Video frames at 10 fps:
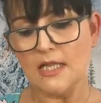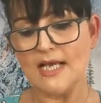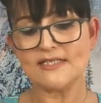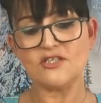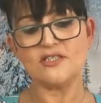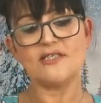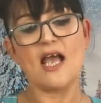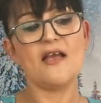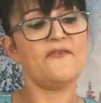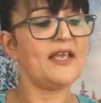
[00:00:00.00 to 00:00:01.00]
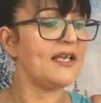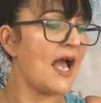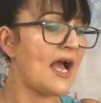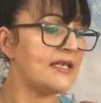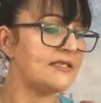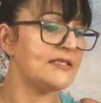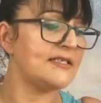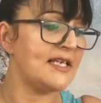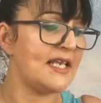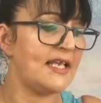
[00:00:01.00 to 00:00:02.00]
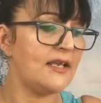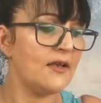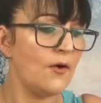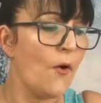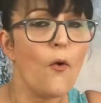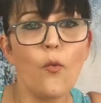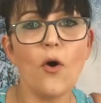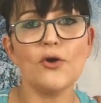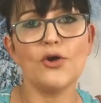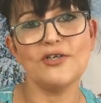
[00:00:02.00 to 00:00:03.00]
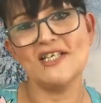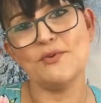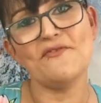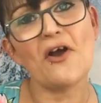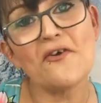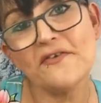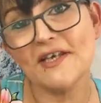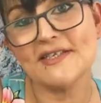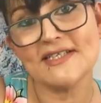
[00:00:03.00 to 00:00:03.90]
let's just dive in, guys, and see what goodies we've got for you